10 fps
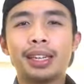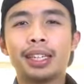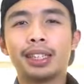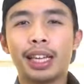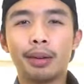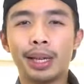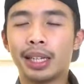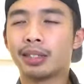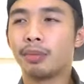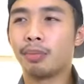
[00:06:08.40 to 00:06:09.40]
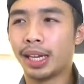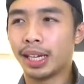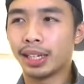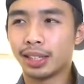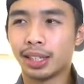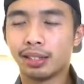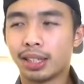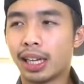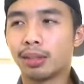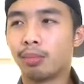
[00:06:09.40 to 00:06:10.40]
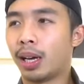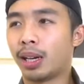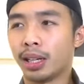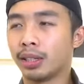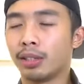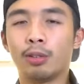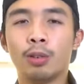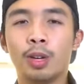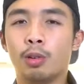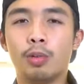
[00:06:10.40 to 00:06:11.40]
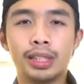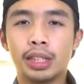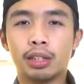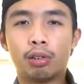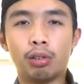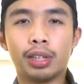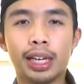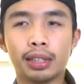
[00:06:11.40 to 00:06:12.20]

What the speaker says: spending 10 minutes on making a single title block and, you know, wasting your whole